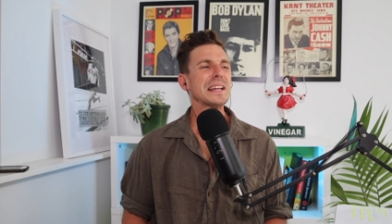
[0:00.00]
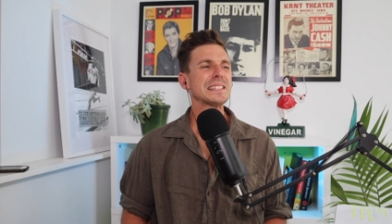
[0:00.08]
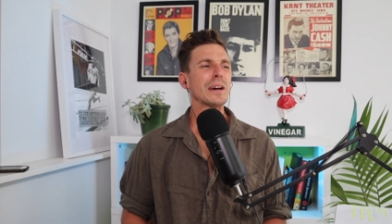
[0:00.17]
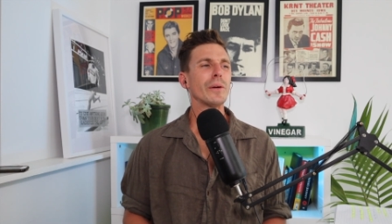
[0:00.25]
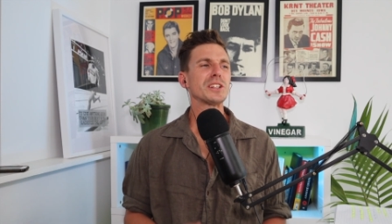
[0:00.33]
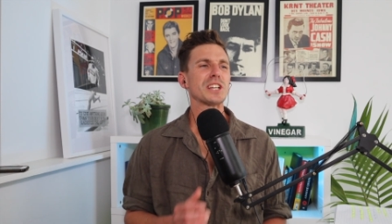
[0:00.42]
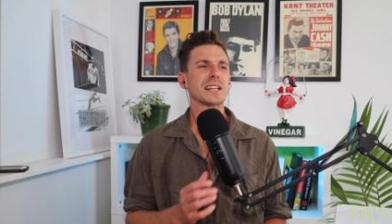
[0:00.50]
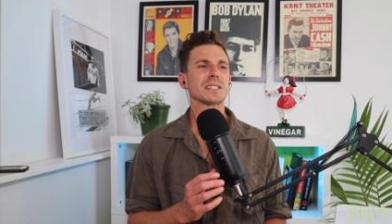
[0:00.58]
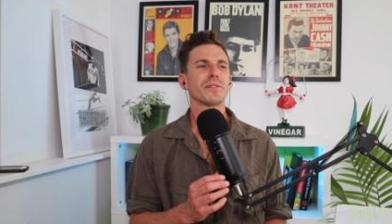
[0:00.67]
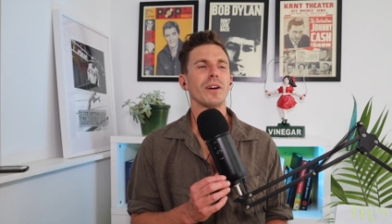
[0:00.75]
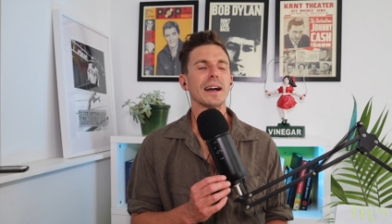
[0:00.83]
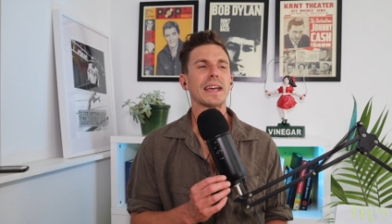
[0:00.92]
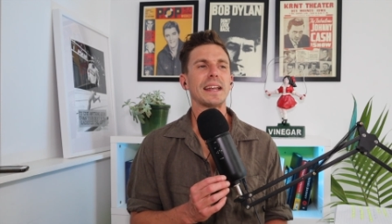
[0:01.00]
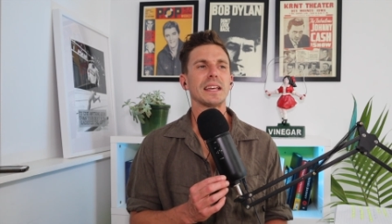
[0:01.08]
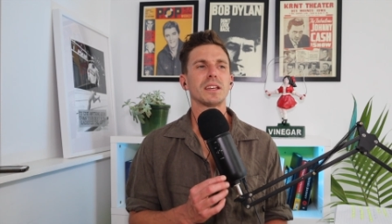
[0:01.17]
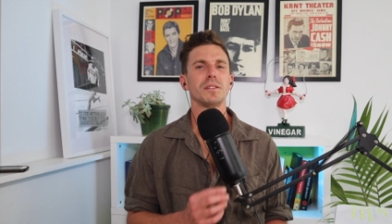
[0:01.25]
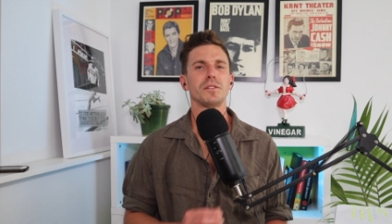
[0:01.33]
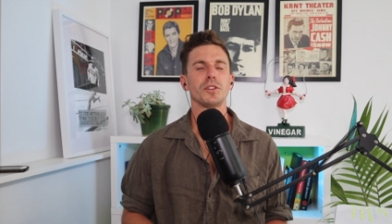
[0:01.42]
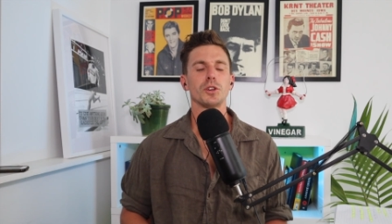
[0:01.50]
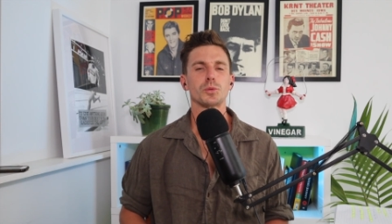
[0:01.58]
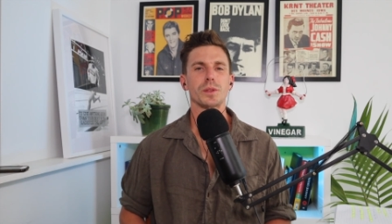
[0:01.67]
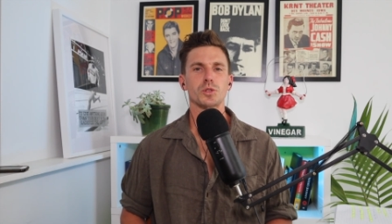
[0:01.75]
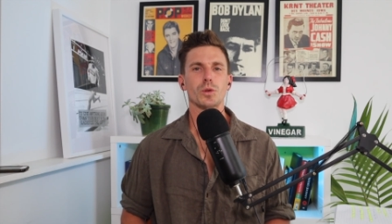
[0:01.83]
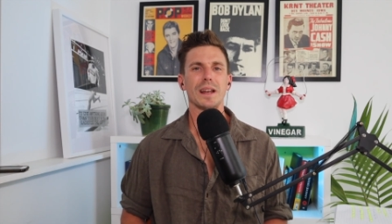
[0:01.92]
That's how I justify getting confused
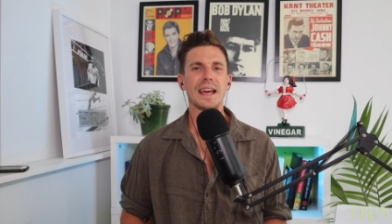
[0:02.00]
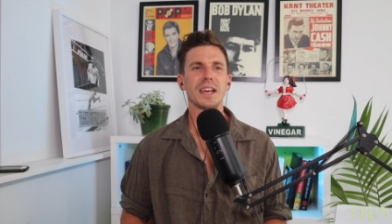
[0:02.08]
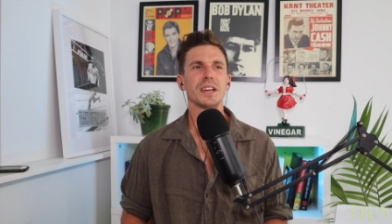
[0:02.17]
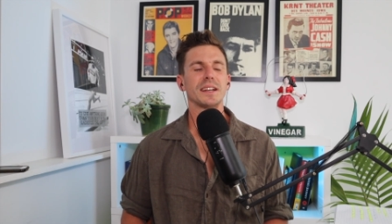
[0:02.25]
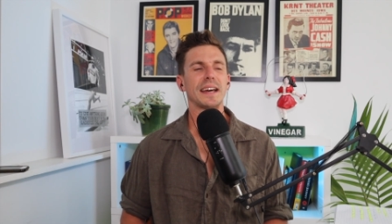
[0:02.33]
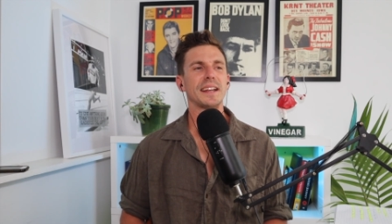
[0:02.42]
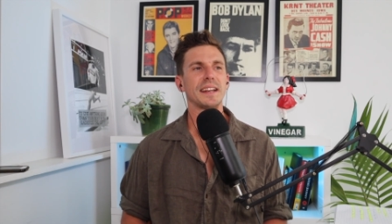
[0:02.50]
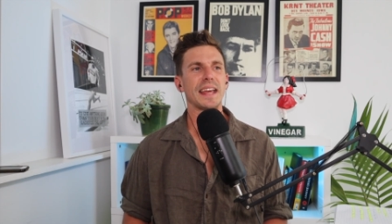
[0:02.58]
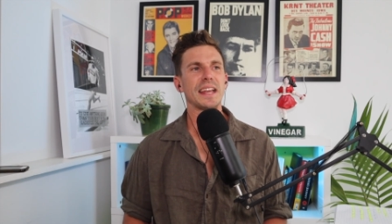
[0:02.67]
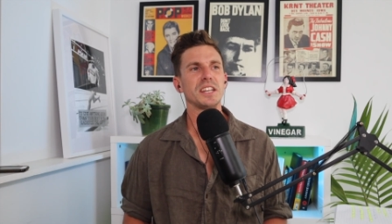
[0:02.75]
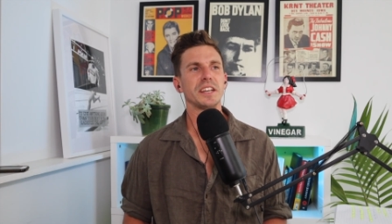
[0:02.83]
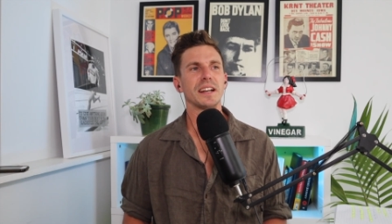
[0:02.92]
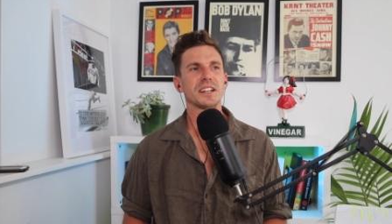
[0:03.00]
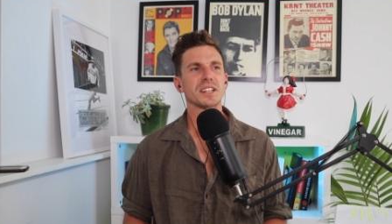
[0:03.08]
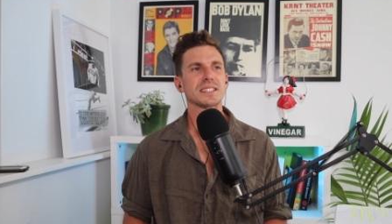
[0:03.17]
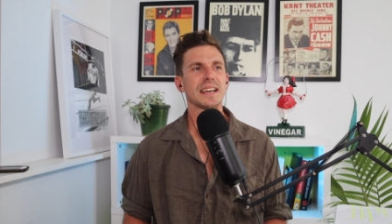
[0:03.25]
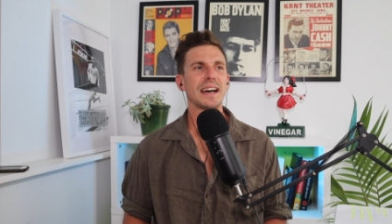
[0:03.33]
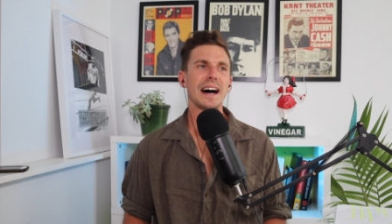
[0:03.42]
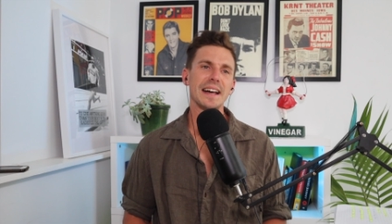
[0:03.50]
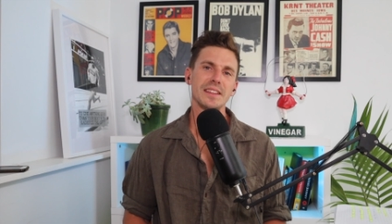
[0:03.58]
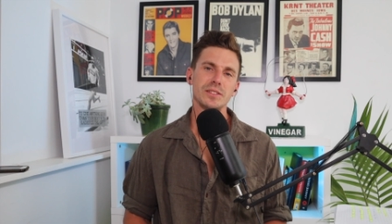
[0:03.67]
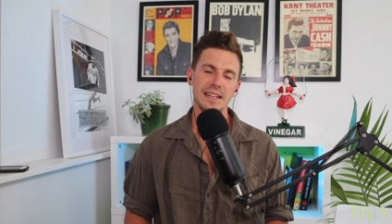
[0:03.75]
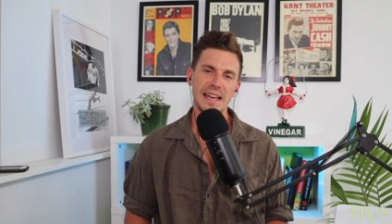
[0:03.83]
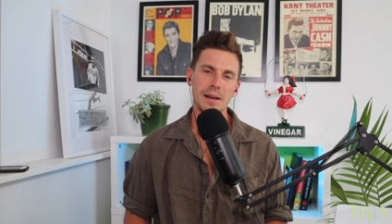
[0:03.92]
with a Sri Lankan and an Indian. I just say, ah, there
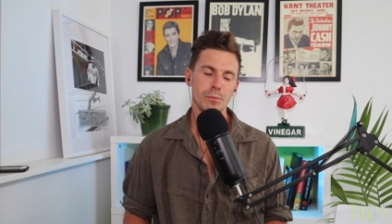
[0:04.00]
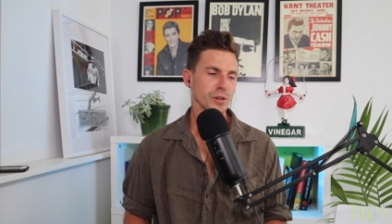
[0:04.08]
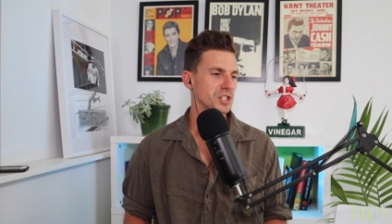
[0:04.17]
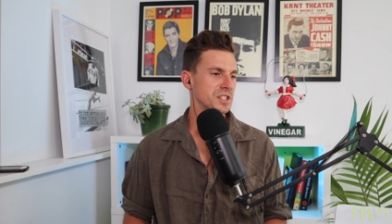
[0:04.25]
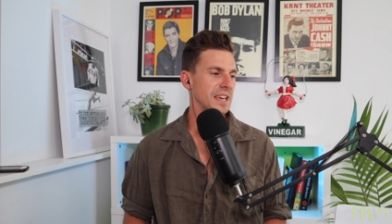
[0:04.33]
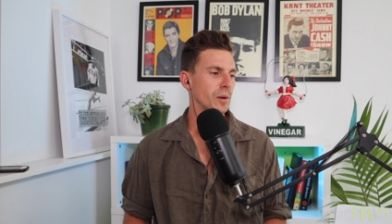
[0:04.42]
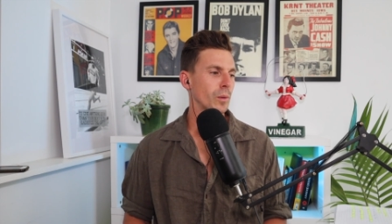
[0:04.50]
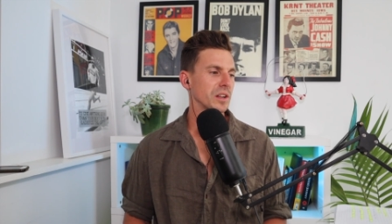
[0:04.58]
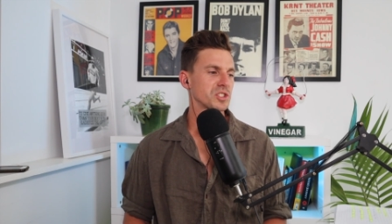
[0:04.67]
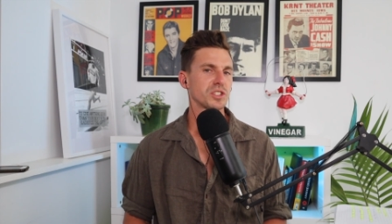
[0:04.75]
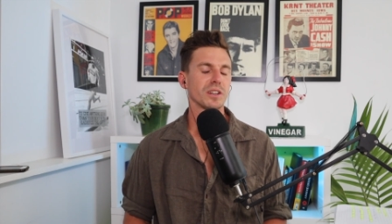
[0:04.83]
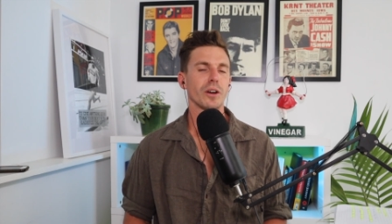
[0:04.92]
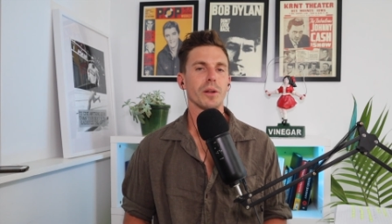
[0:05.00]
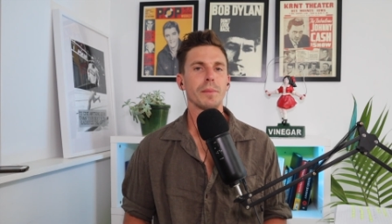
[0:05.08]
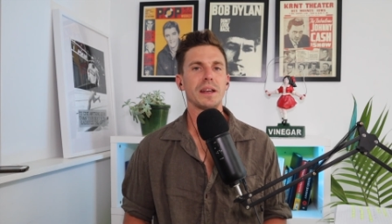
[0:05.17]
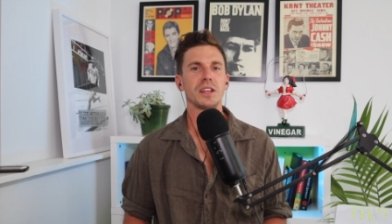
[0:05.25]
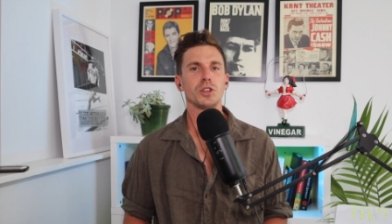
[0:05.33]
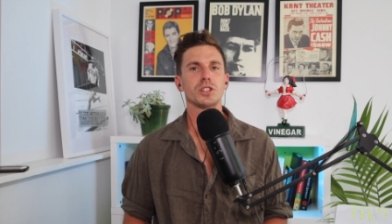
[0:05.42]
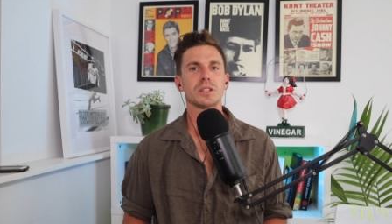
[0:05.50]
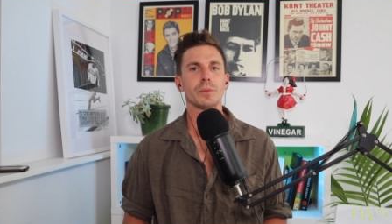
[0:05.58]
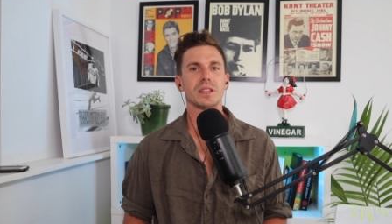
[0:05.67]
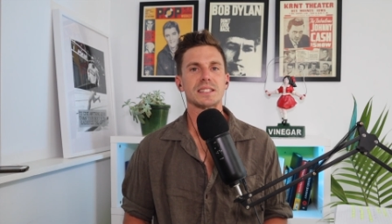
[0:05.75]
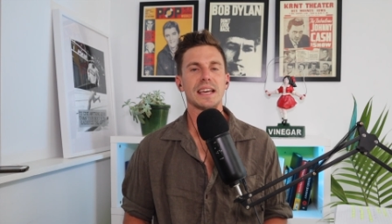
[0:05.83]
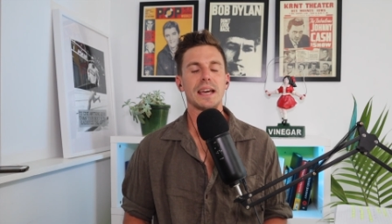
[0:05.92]
was a land bridge there once. Do you know what I mean? It used to be
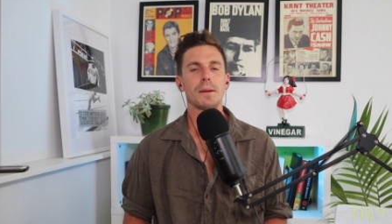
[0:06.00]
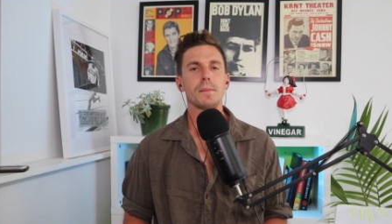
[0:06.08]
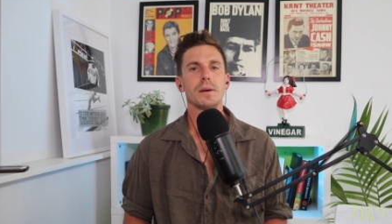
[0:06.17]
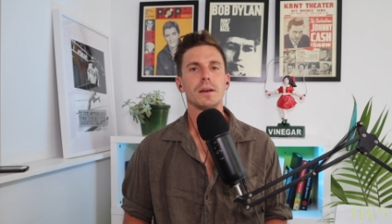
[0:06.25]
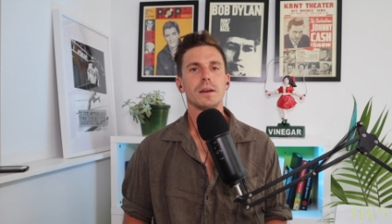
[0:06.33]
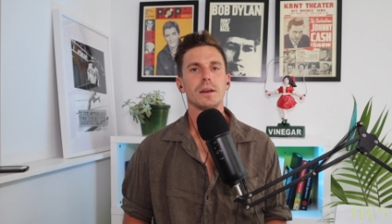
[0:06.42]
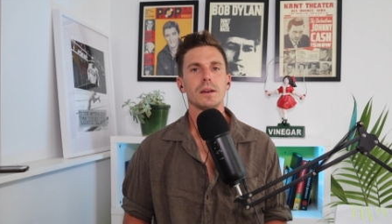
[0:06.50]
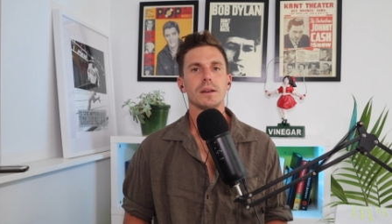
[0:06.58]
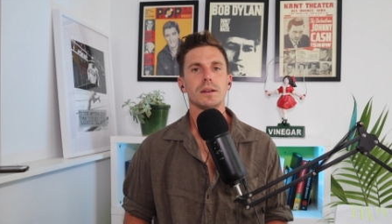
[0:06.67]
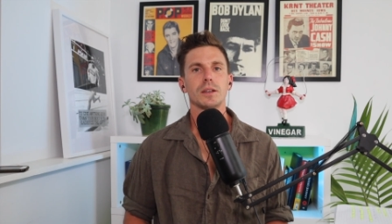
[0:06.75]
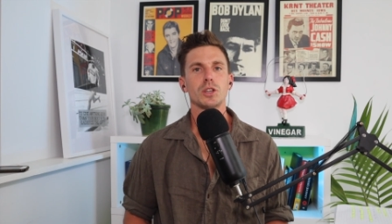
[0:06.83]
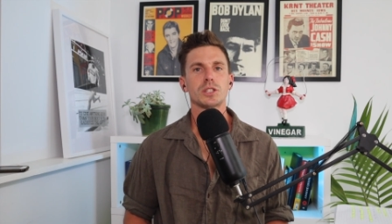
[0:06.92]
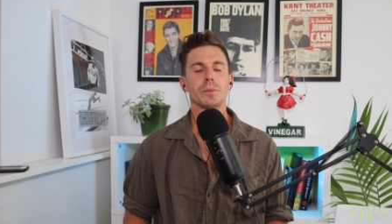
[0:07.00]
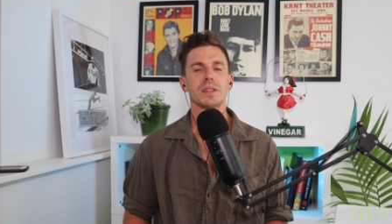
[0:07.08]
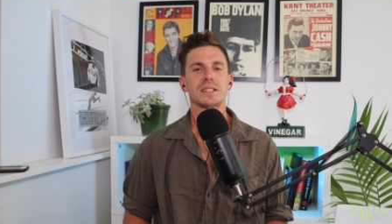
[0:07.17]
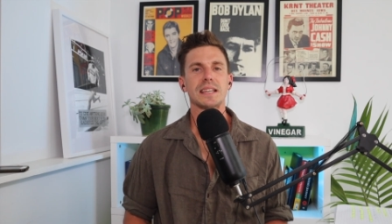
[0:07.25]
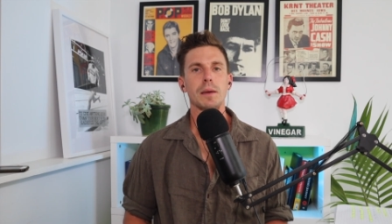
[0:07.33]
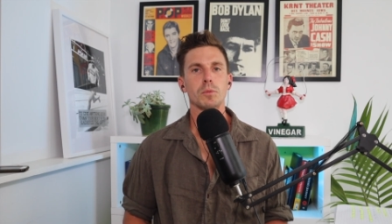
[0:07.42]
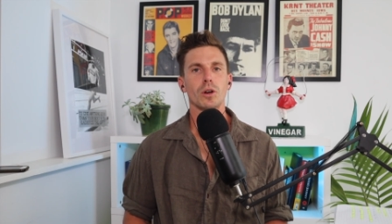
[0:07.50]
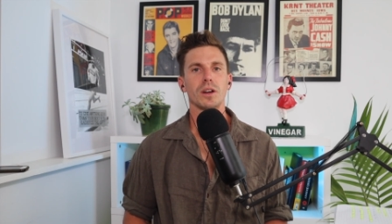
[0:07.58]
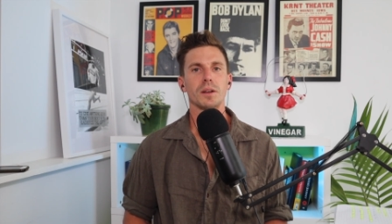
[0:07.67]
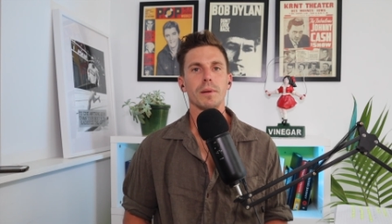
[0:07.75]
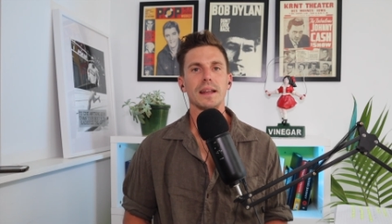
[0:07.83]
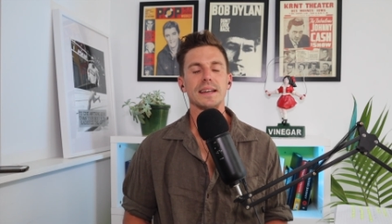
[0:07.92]
the same. used to be the same
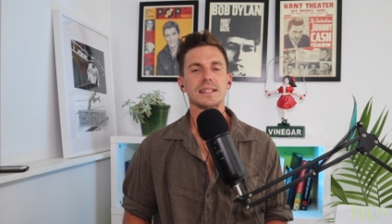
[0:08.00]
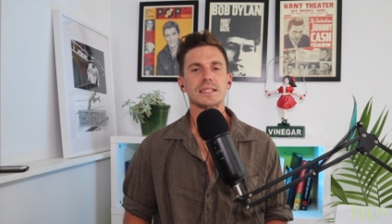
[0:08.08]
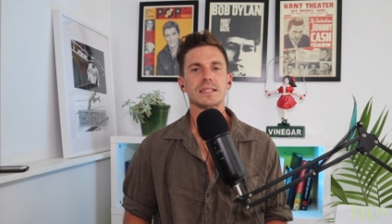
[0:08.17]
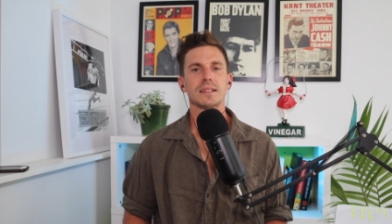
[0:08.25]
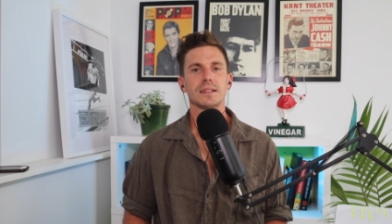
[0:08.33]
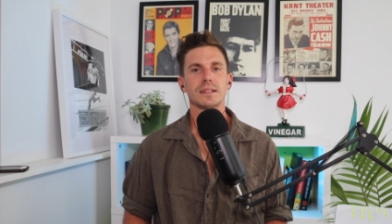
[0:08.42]
kind of place.